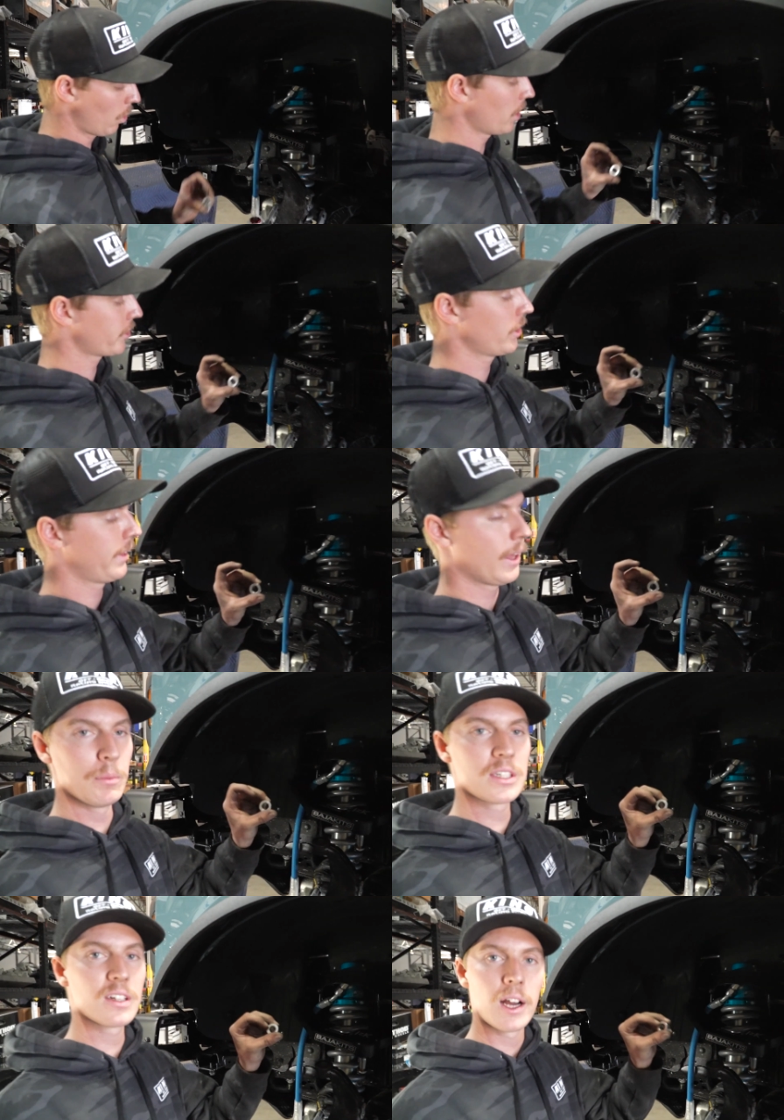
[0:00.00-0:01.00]
washer and that
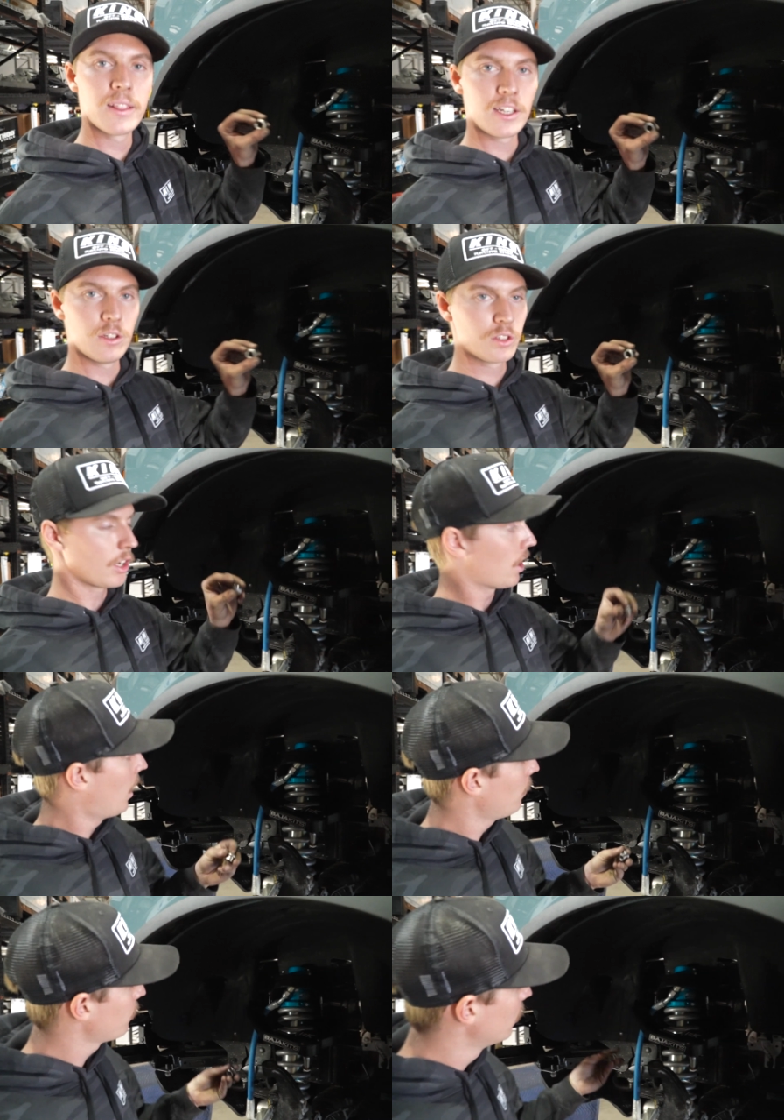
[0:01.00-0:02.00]
misalign that you took off,